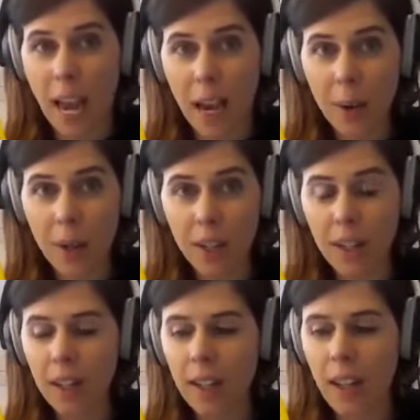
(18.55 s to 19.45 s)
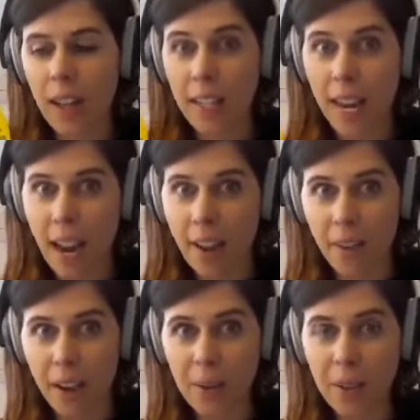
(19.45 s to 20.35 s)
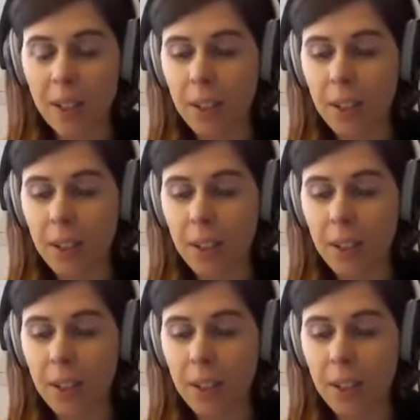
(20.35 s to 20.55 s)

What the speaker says: hour and half hour.